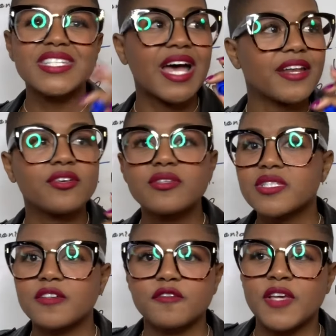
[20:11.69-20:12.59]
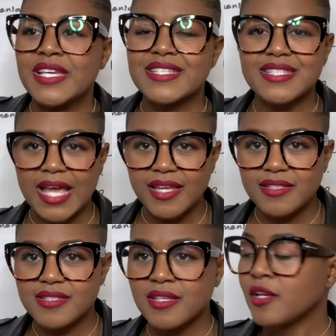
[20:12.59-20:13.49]
titles of
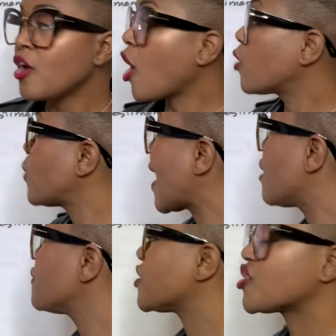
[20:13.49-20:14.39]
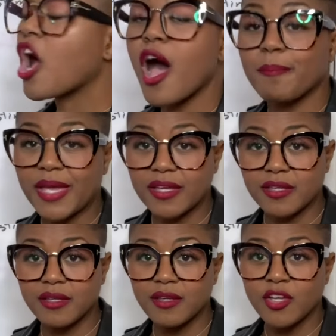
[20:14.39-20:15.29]
sites around the
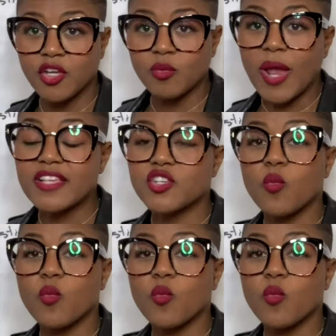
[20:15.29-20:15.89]
topic, right?